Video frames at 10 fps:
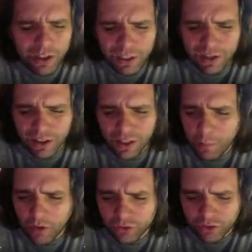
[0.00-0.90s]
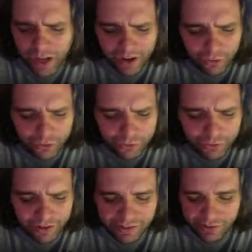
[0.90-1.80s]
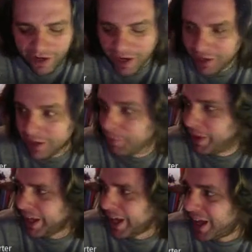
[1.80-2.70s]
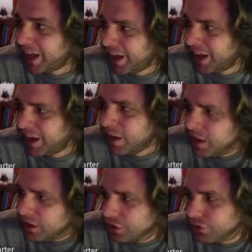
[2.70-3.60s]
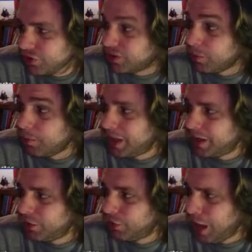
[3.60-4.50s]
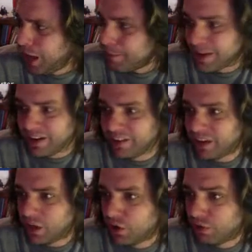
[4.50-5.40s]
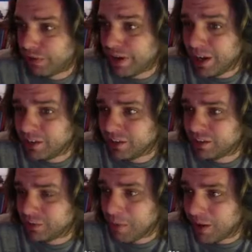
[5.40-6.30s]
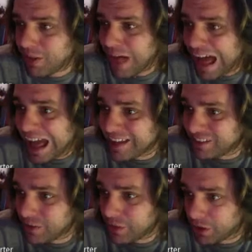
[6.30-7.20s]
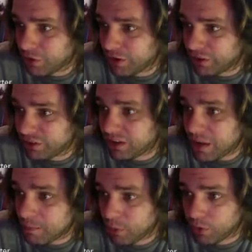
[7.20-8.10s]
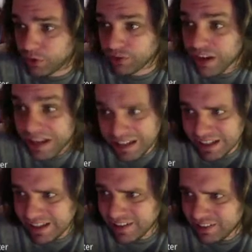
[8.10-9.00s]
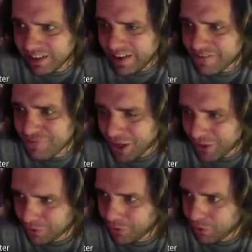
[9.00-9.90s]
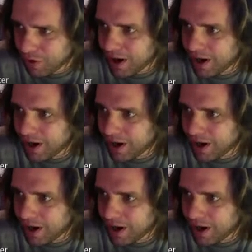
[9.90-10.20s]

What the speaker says: gullible child who raises their hand, and I'm like, aha, you just committed a crime because agreeing to smuggle hyacinth across state borders is a federal crime.